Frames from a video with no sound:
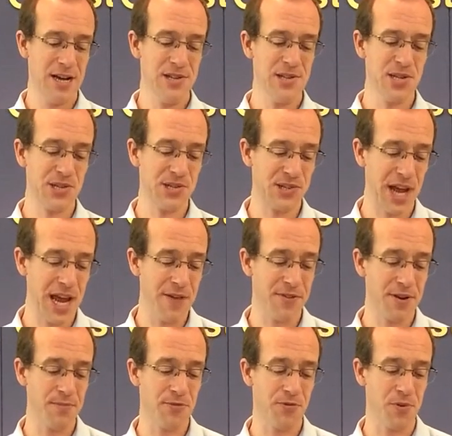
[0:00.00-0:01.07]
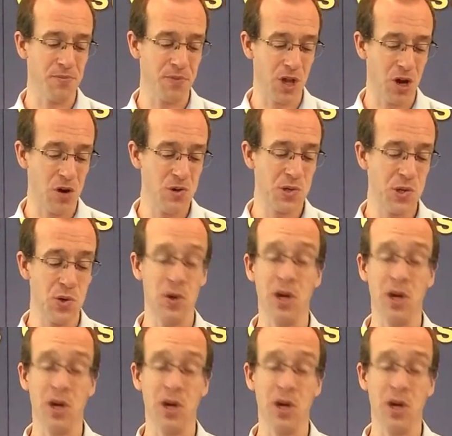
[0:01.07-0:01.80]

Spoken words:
to save him from those who